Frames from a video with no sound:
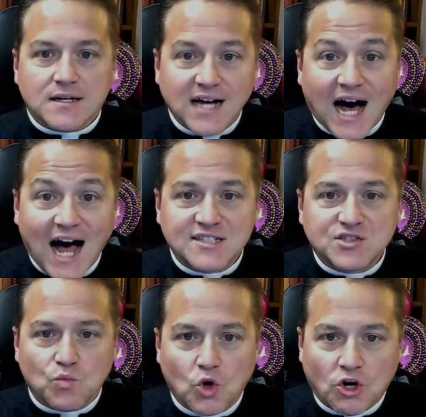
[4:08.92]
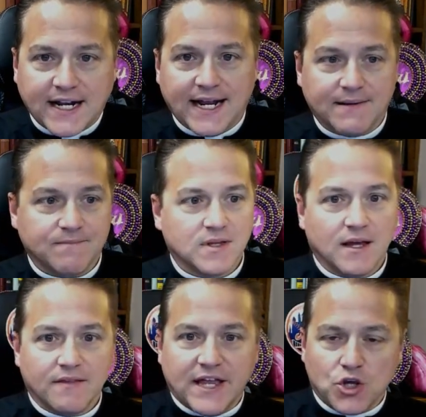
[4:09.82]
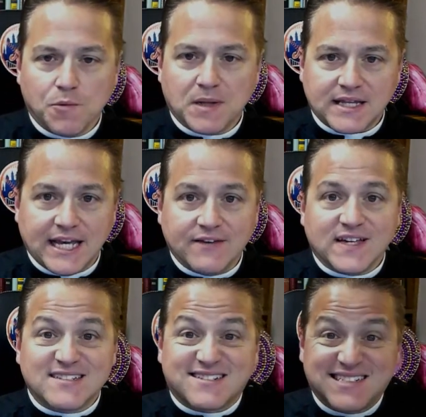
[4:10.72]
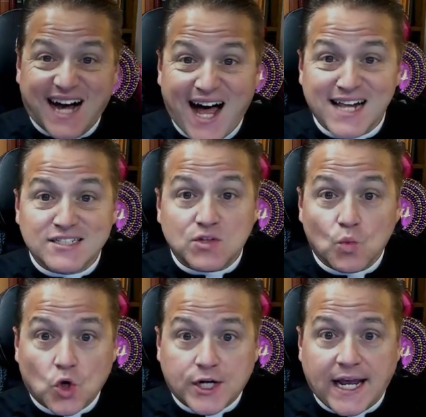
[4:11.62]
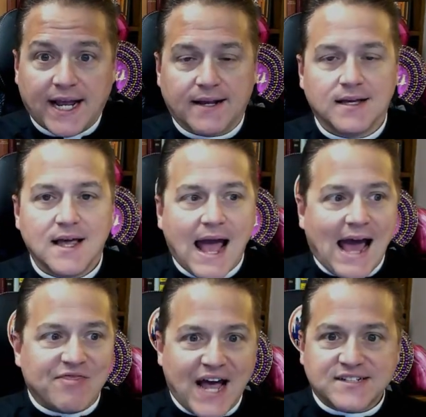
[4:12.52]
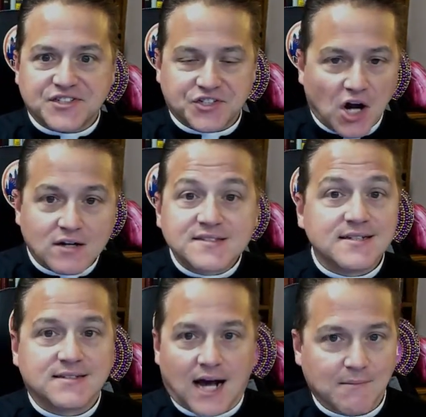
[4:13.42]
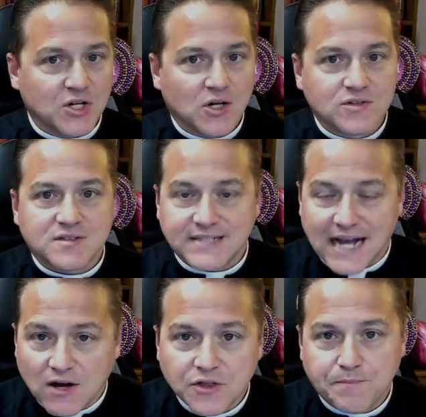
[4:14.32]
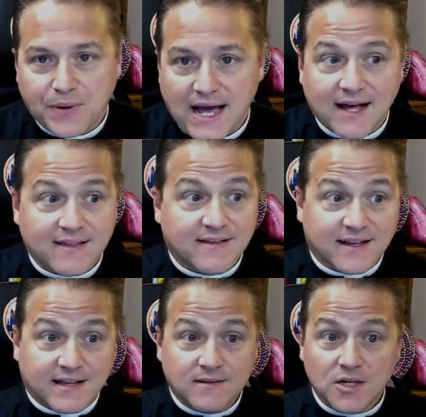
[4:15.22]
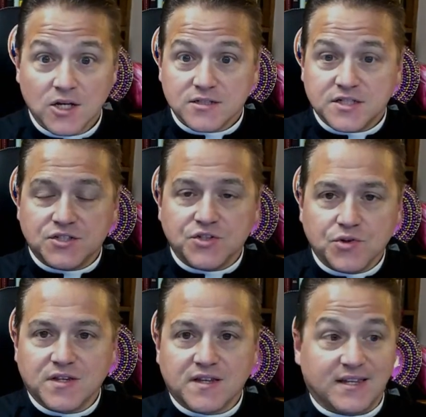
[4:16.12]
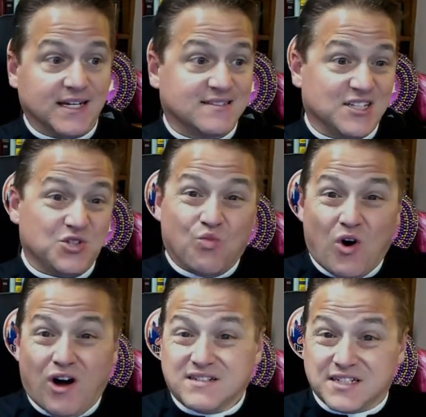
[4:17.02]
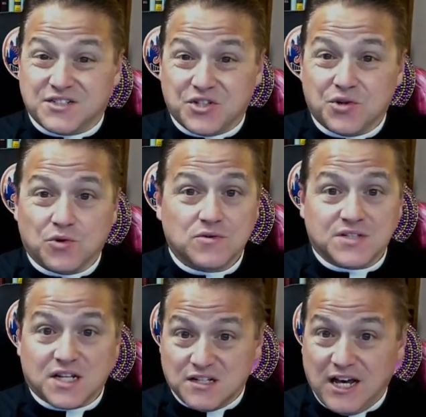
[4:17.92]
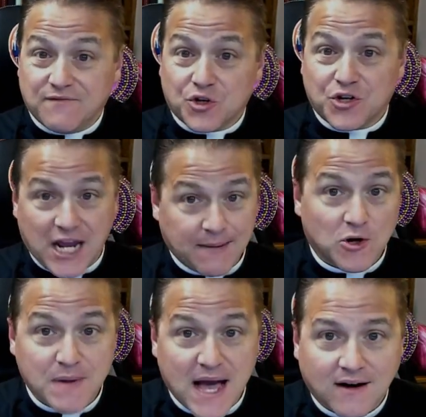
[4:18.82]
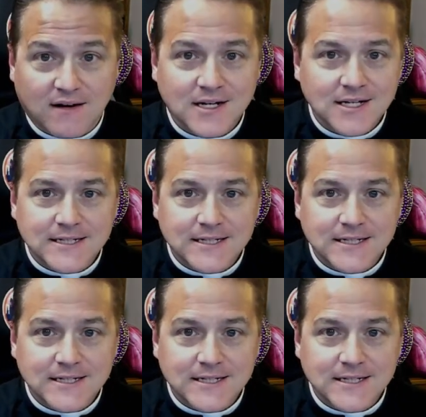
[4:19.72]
God's working, that you believe is God's working. And that starts the dominoes down the path to to do the things that you want to do to love your neighbor better.